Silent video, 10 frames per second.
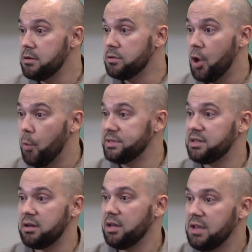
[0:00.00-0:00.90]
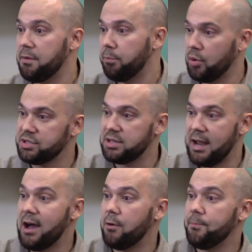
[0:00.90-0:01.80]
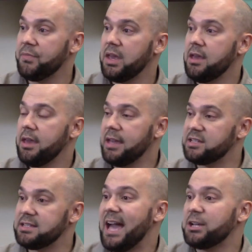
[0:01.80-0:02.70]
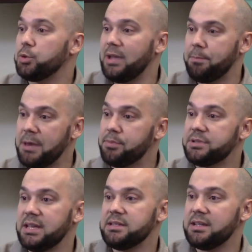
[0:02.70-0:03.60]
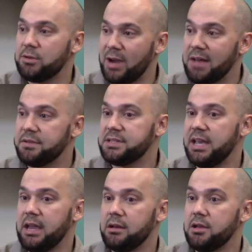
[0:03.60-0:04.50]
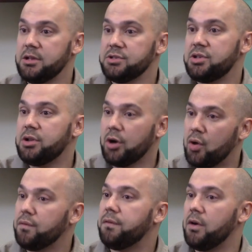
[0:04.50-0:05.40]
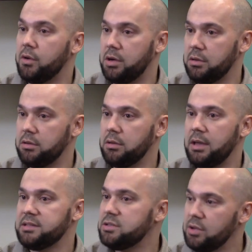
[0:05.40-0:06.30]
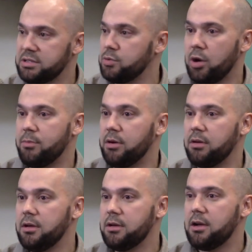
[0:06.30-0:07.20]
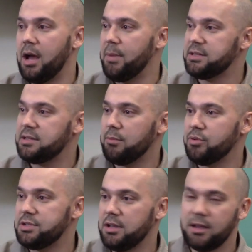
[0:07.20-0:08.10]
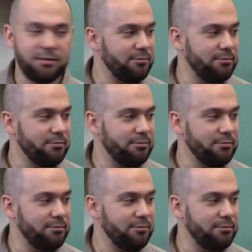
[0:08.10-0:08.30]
No one's gonna leave a person out. It's natural that people tend to gravitate to their own folk. It's normal. I may say a Brazilian.